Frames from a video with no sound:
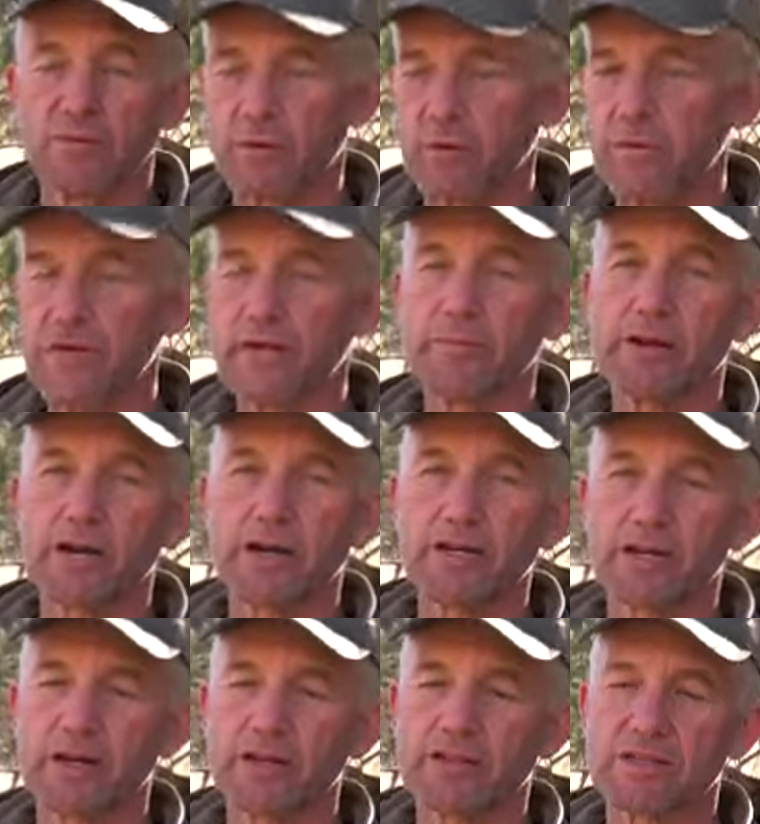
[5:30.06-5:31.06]
We read about
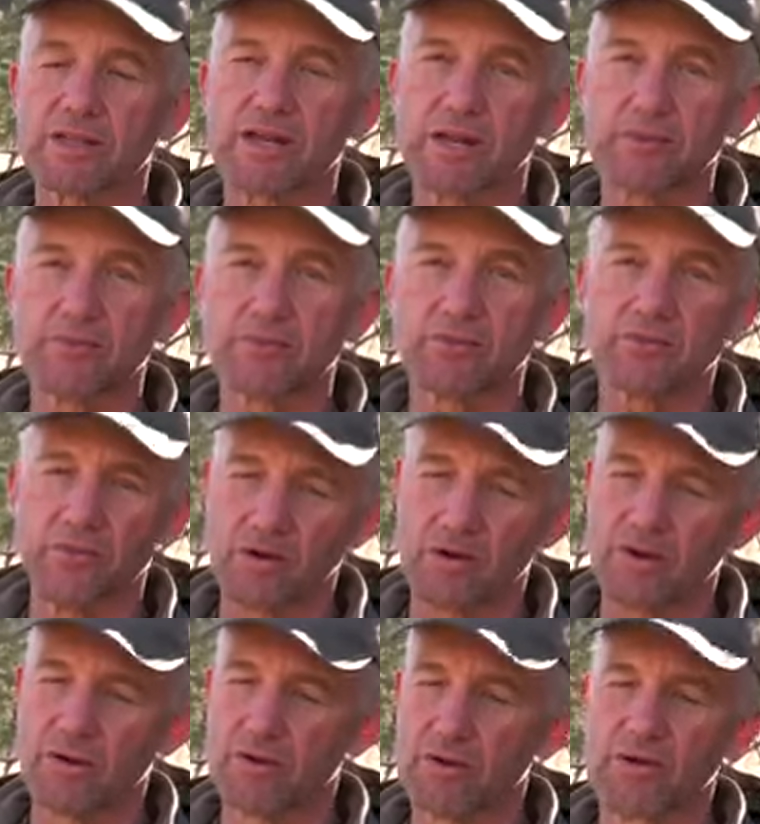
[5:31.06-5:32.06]
it all the time.
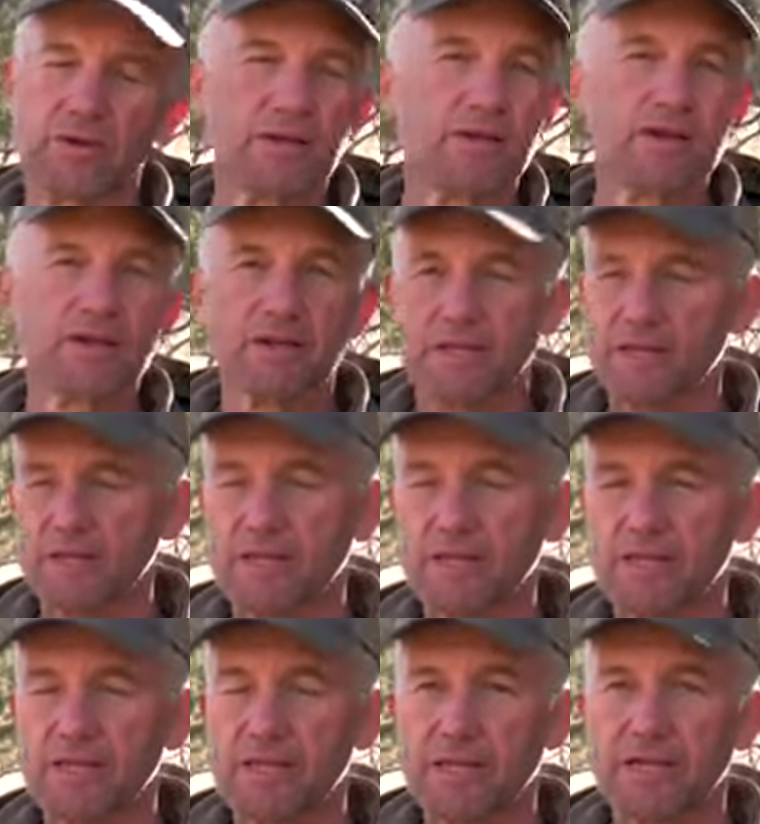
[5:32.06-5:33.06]
So
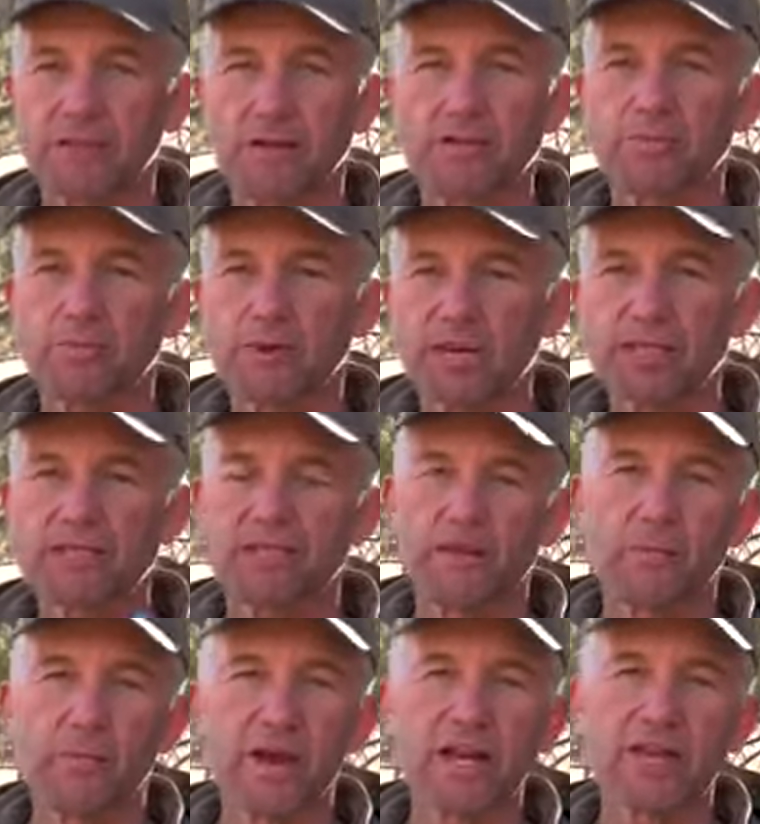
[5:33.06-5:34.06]
they take no space,
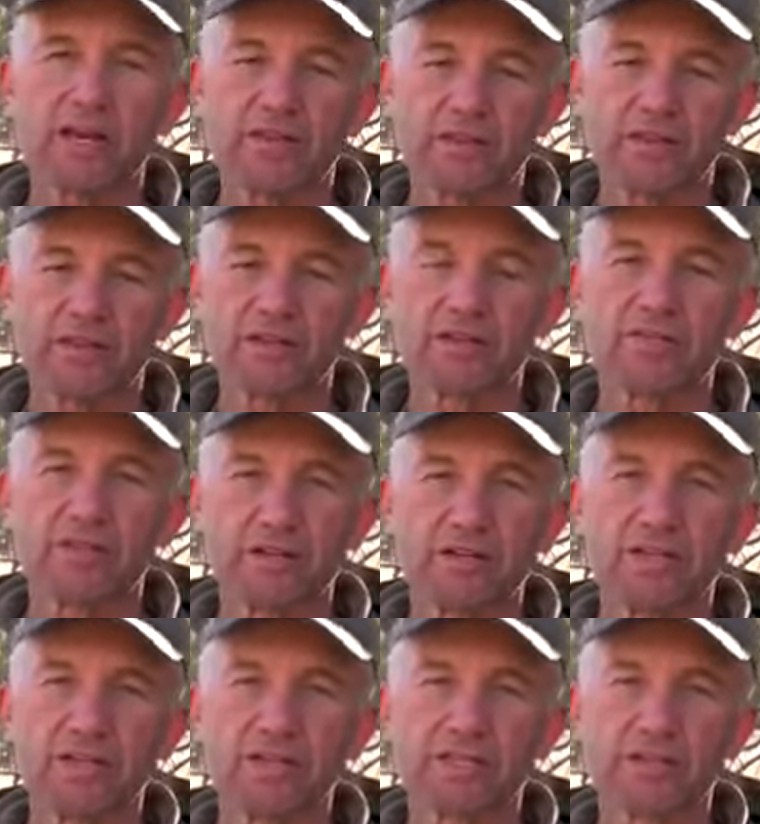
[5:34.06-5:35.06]
they weigh nothing, they're
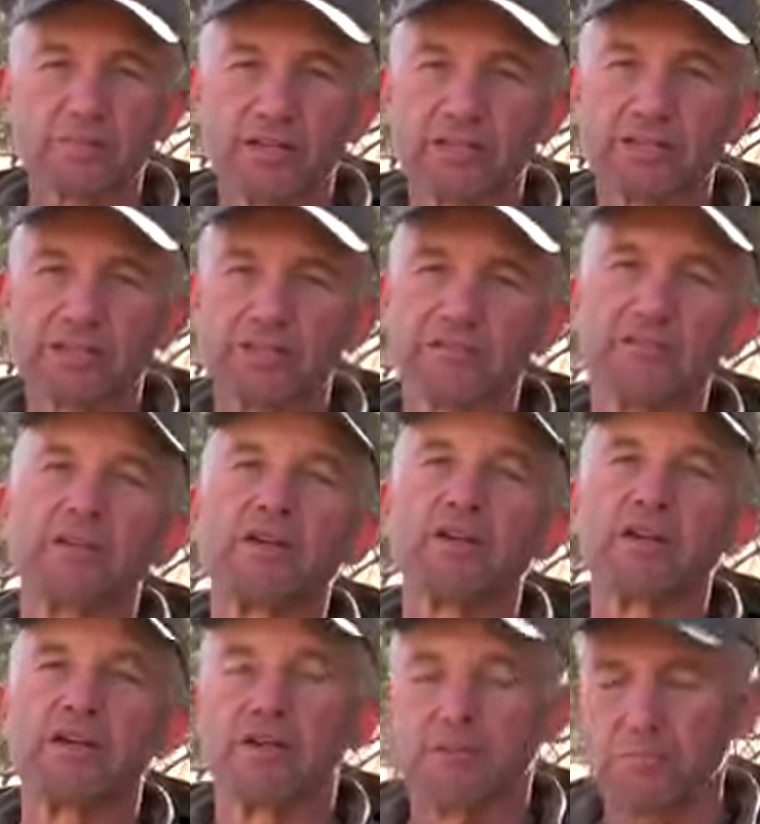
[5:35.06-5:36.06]
very inexpensive,
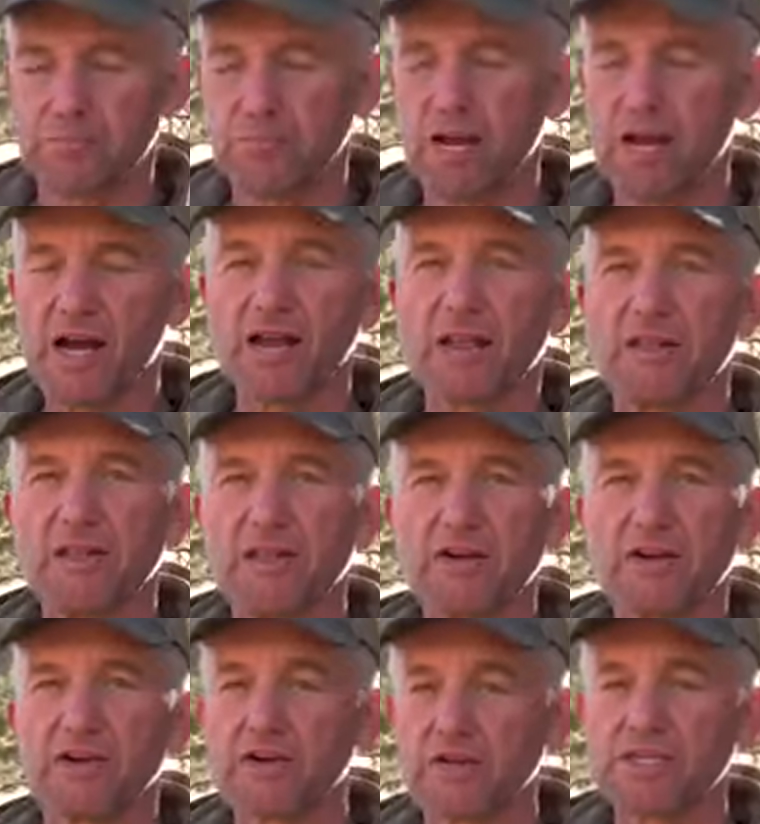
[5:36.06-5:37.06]
but
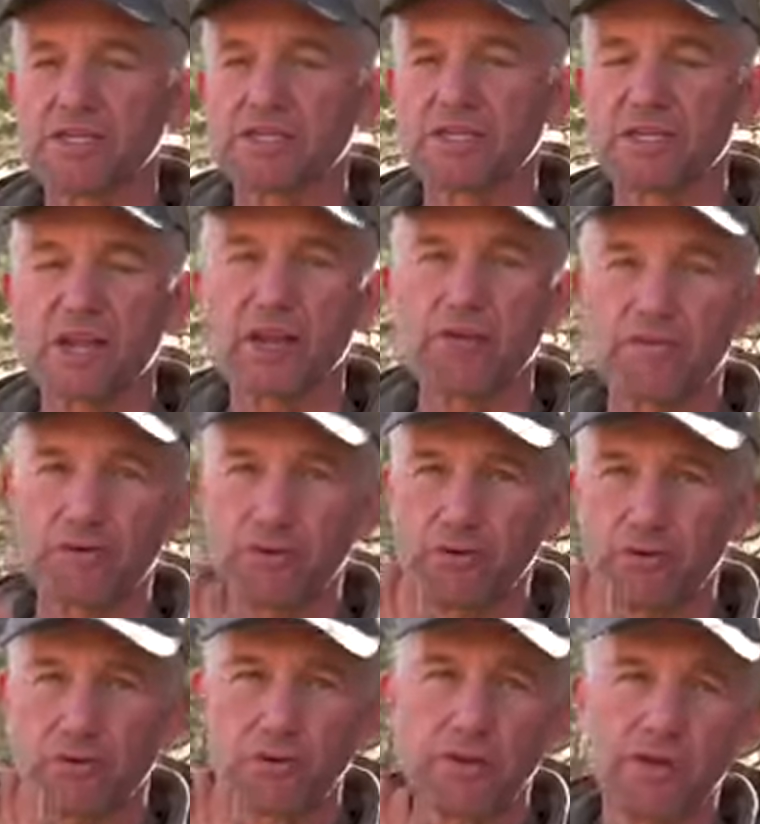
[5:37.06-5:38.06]
they're going to save
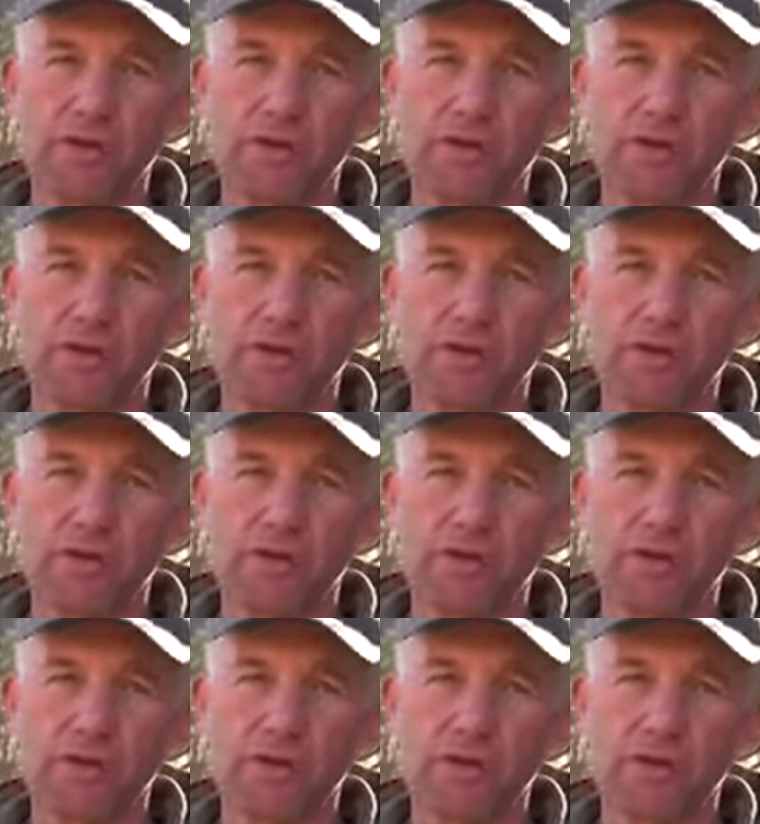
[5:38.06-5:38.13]
you